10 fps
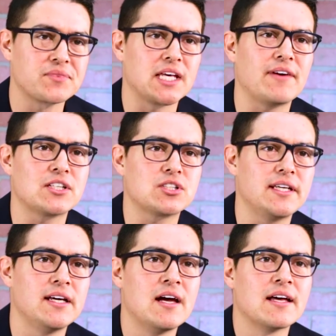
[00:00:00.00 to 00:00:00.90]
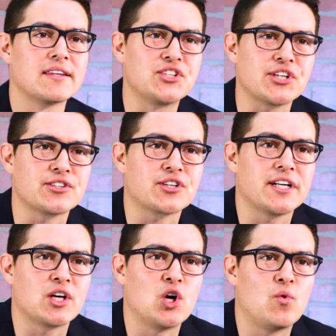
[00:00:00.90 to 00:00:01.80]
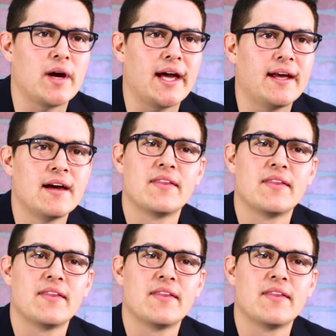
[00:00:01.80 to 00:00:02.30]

Eventually, the jitters are going to go away.